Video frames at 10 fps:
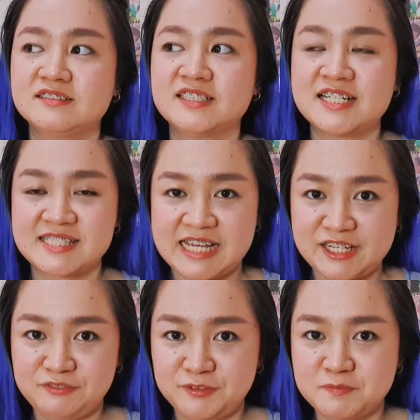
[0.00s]

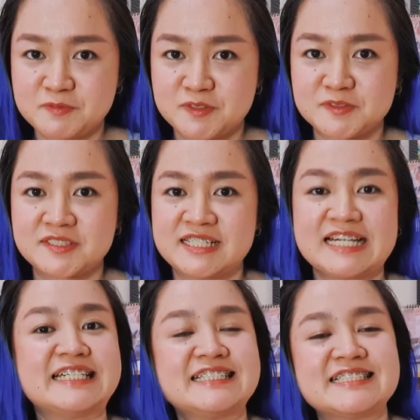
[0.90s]
Aside from those
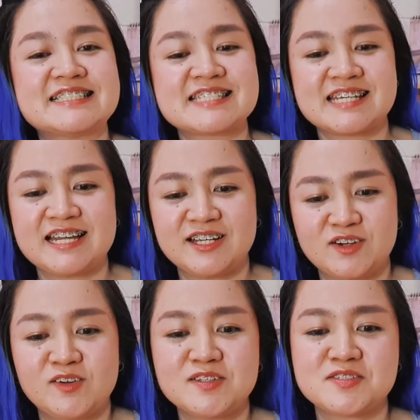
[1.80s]
lines, I
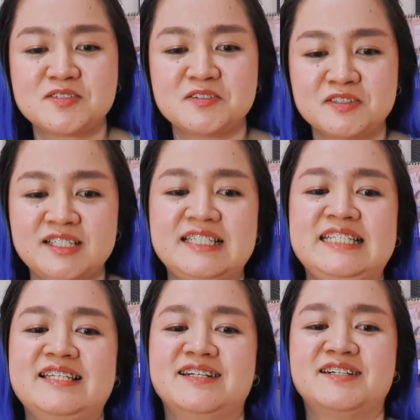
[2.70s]
also
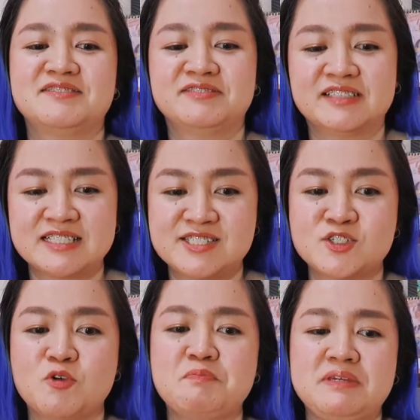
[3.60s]
really love
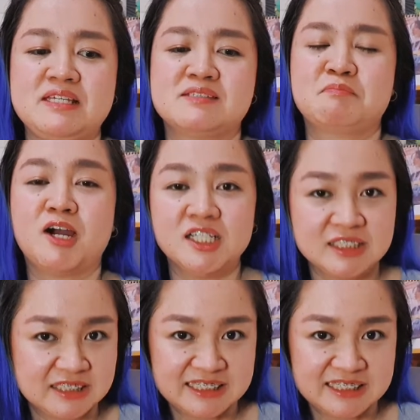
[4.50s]
Soapy's part.